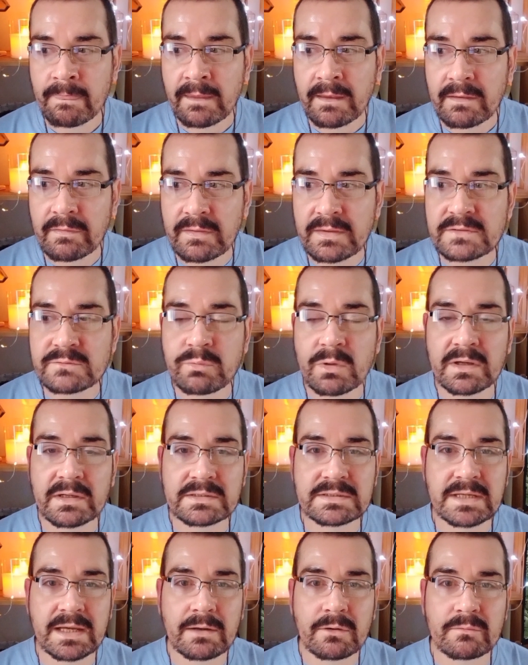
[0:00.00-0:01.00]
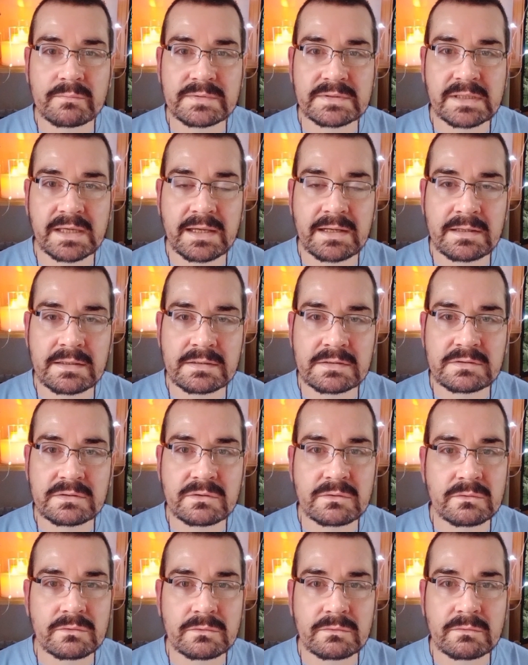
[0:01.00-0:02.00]
These work to help skin
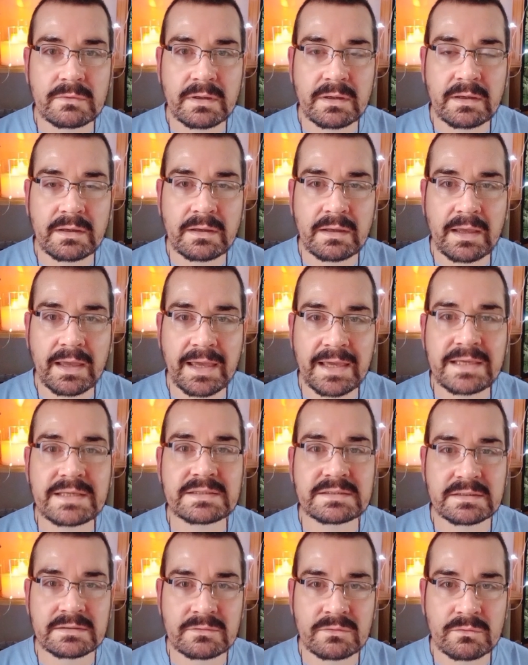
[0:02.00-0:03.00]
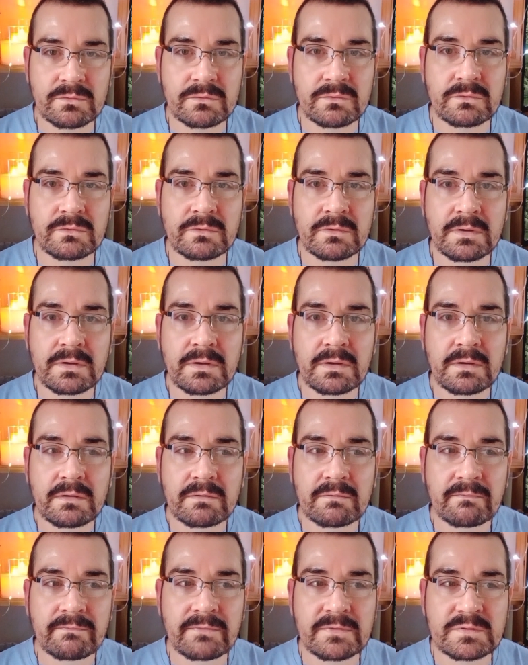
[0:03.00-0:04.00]
to hasten or
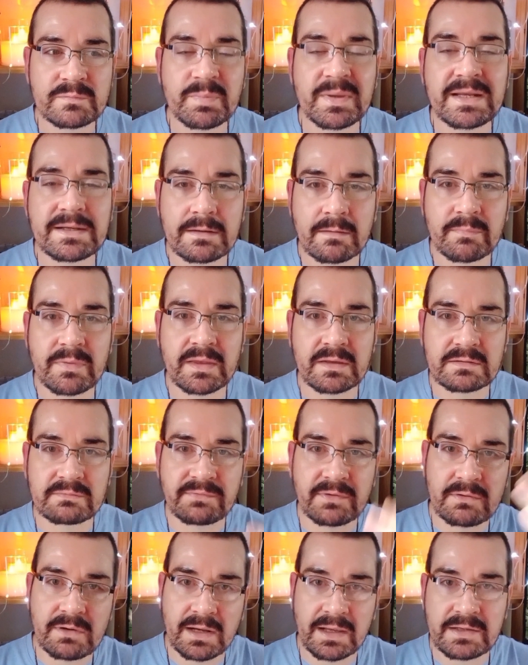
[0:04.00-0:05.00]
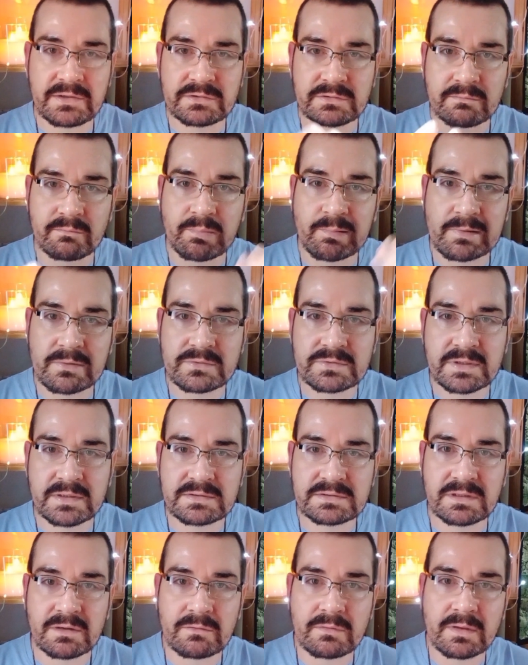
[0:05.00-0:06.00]
speed up the exfoliation process,
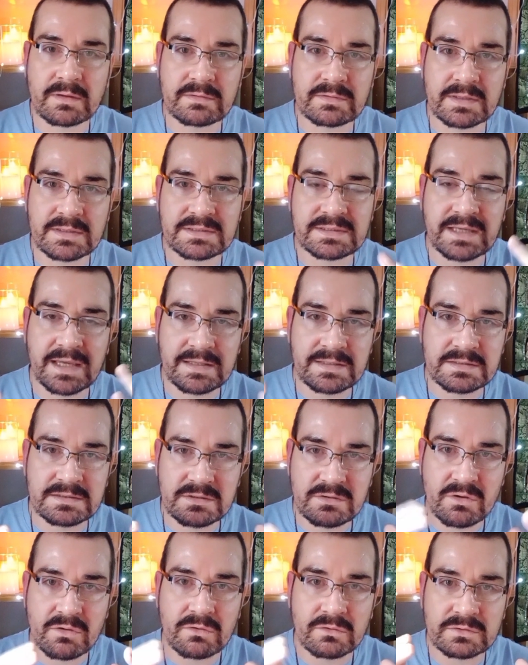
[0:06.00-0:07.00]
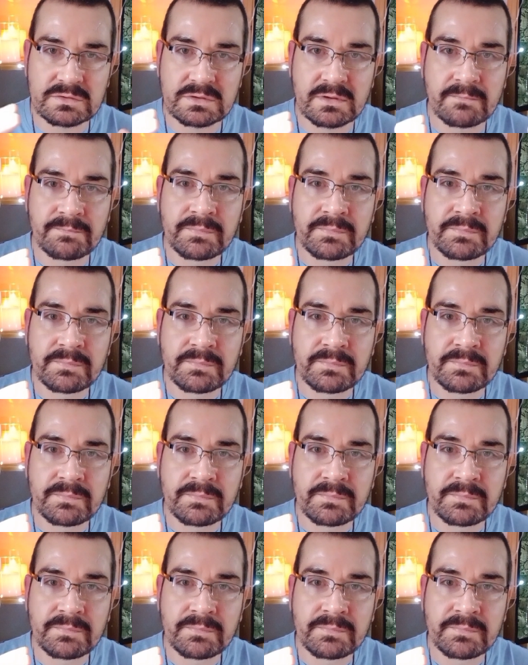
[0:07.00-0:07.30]
so that the skin's not